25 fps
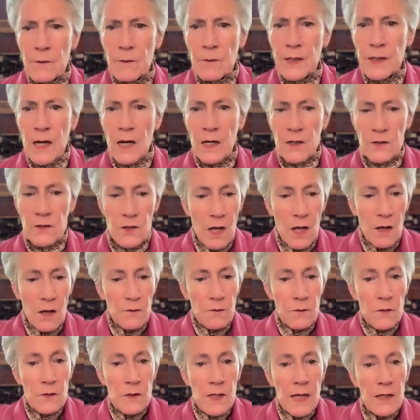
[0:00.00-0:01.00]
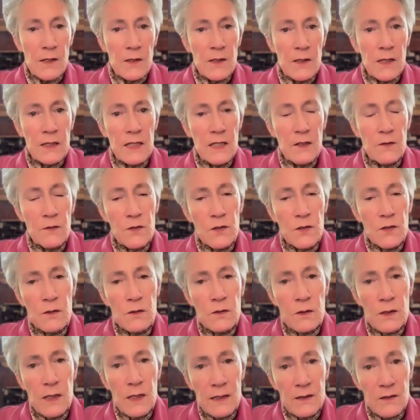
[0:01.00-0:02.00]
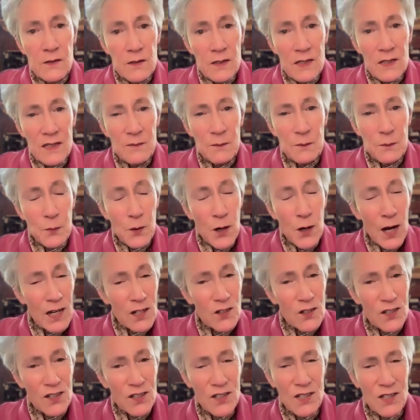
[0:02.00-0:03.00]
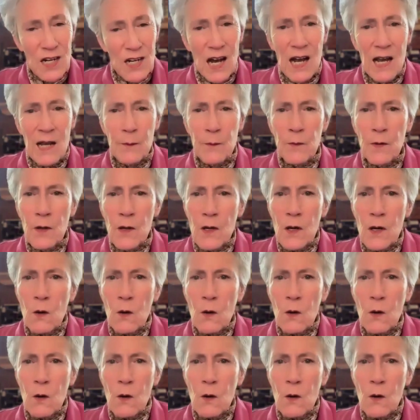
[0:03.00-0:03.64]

because it gives us, that's the precious time